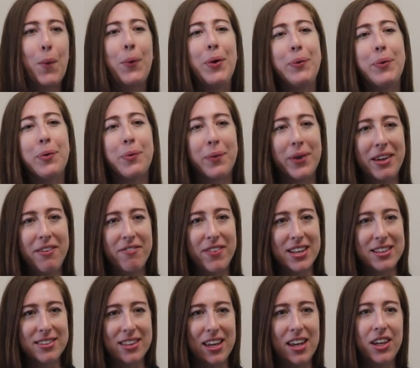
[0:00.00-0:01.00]
We will
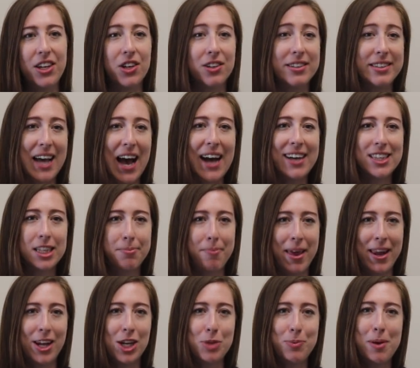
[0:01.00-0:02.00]
revisit your task
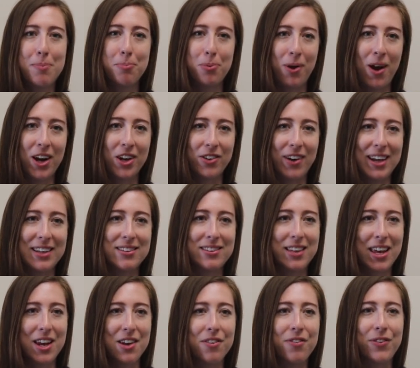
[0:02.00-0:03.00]
management progress
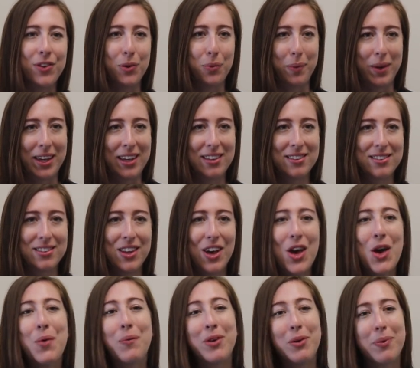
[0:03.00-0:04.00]
in a few weeks.
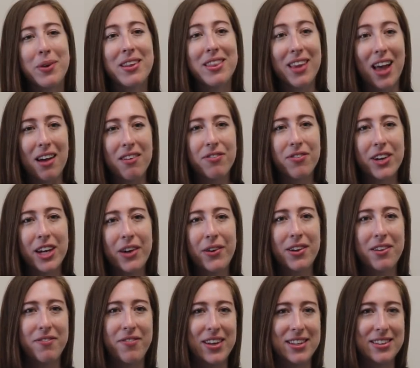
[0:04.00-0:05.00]
We would love for you
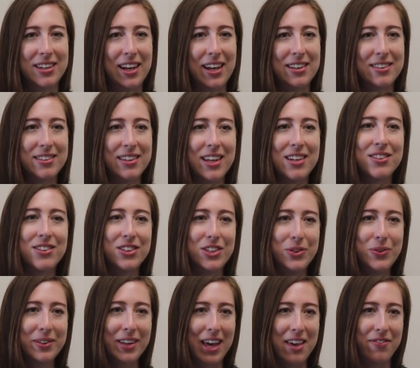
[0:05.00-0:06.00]
to visit us in
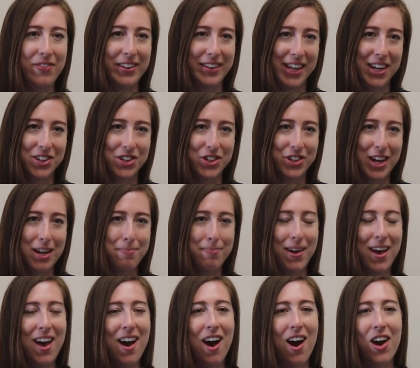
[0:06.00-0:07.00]
Student Life and Leadership.
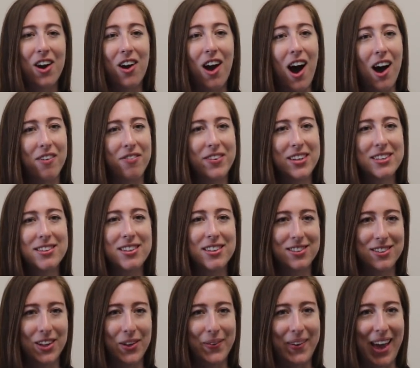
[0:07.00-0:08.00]
Our office
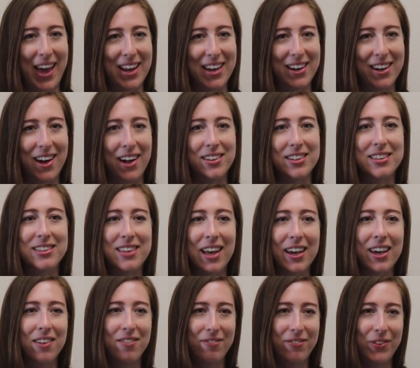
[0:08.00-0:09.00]
is located on the
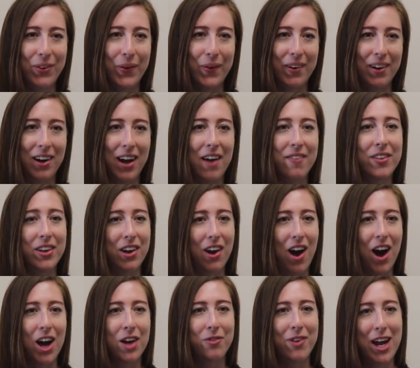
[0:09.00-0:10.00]
second floor of the
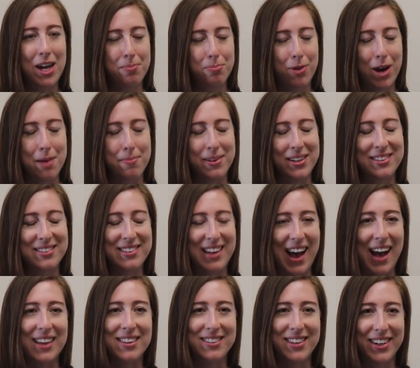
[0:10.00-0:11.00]
Conrad Previs
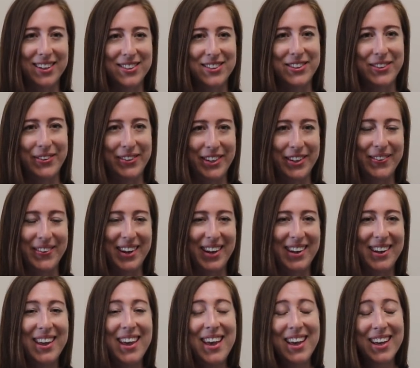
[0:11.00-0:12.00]
Aztec Student
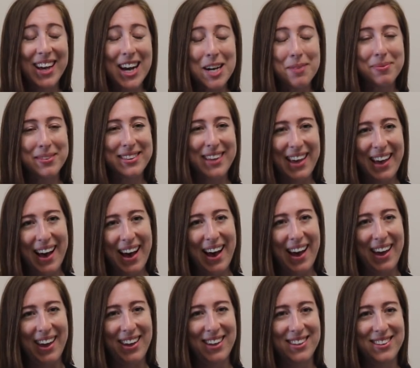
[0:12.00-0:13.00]
Union. Come say
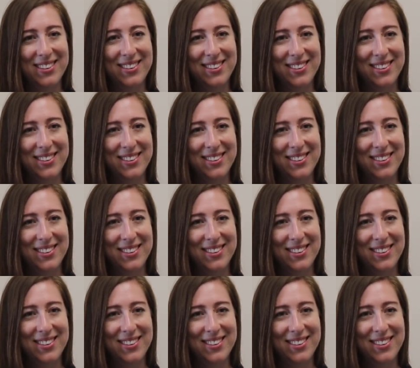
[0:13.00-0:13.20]
hi!